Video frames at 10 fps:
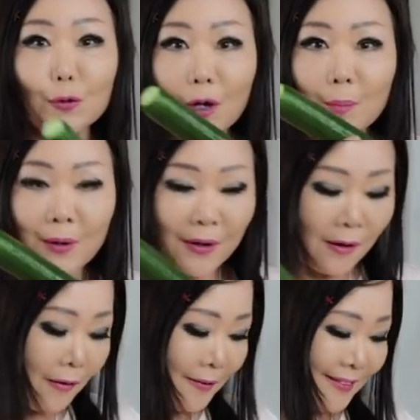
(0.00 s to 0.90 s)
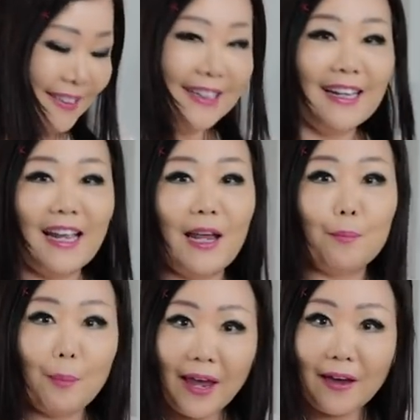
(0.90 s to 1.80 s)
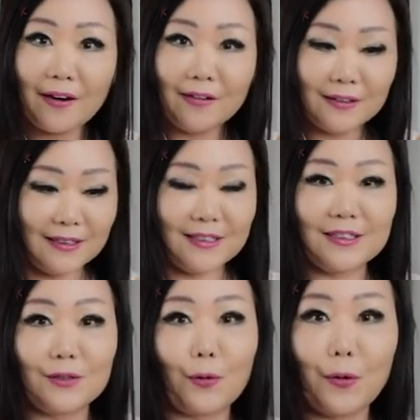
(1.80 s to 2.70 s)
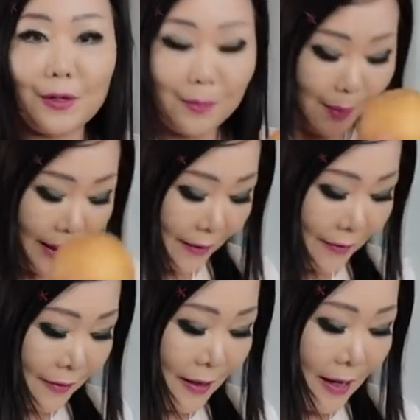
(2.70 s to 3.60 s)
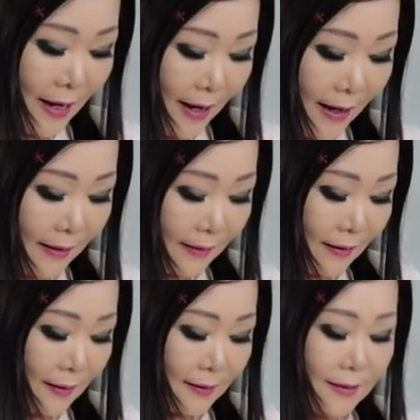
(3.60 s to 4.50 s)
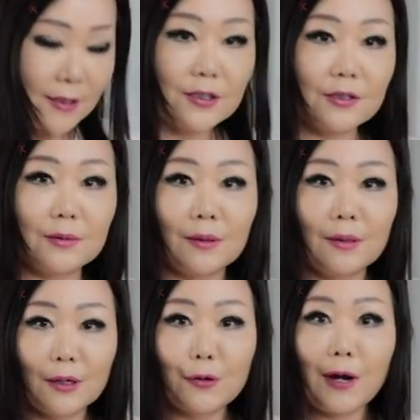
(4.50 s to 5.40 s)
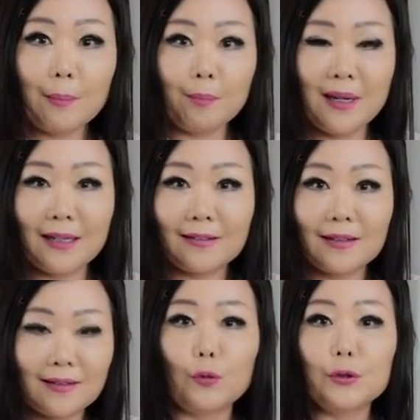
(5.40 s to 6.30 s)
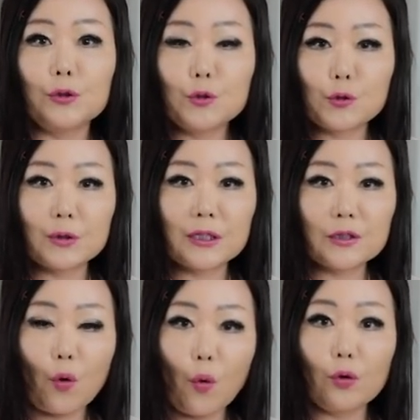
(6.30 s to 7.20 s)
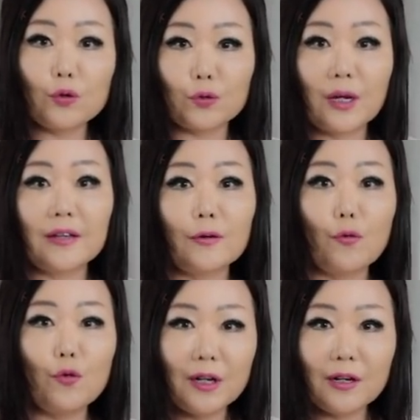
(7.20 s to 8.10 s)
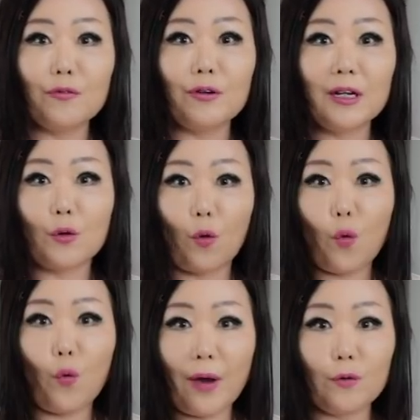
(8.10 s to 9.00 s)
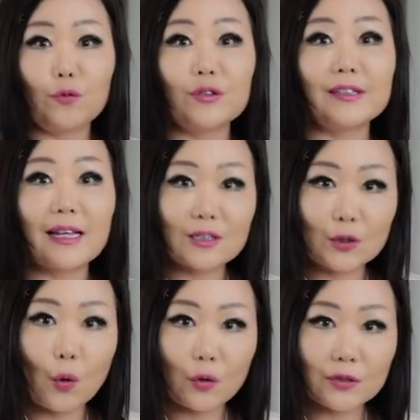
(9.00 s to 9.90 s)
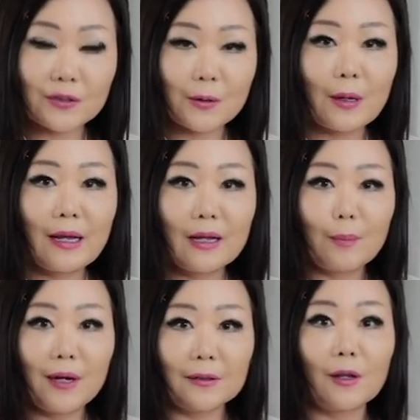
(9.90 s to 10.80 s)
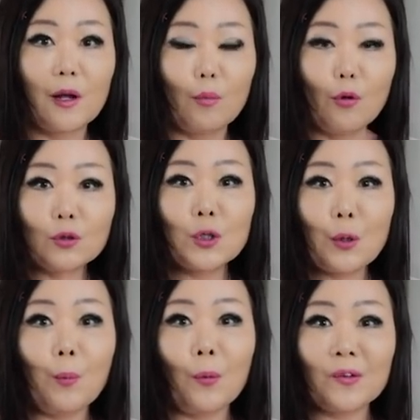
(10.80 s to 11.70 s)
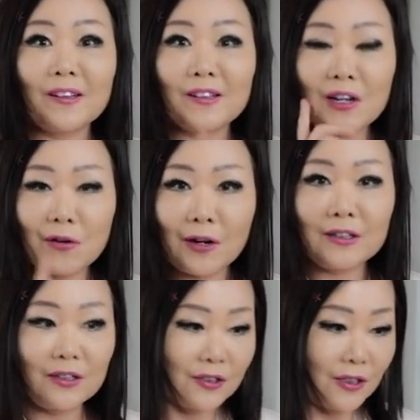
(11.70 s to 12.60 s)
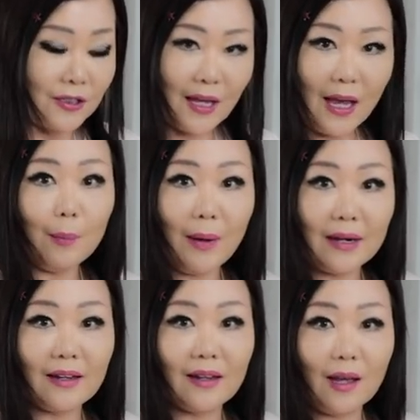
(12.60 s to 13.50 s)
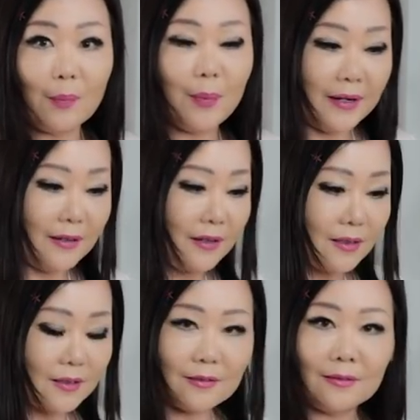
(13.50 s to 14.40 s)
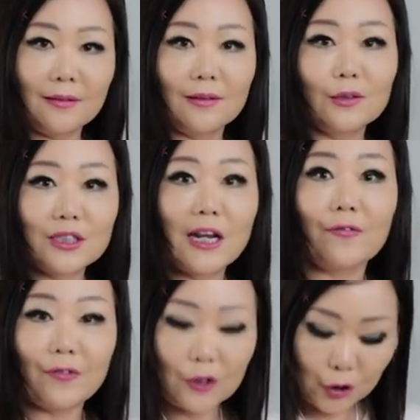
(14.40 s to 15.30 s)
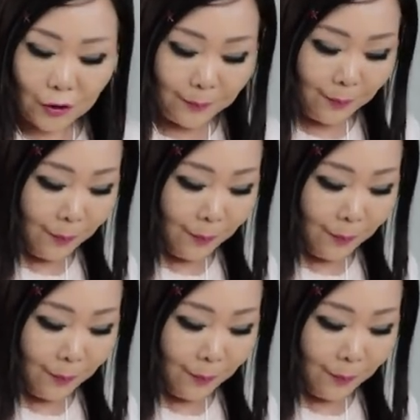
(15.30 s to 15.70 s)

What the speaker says: cucumber, and pear, this is Korean pear, and this is crab meat. We use it just all together, really, really go well with that sauce. But most important ingredients is Haepari. Haepari is, you know, jellyfish.